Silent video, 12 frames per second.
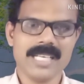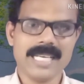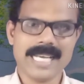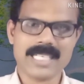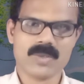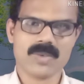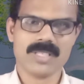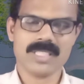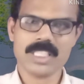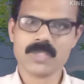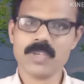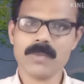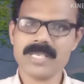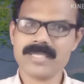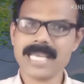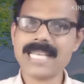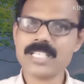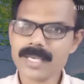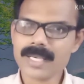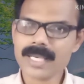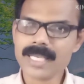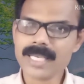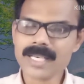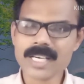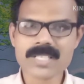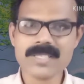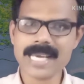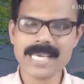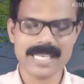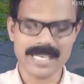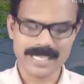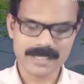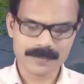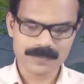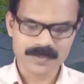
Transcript: naturally this will be sent to an English daily.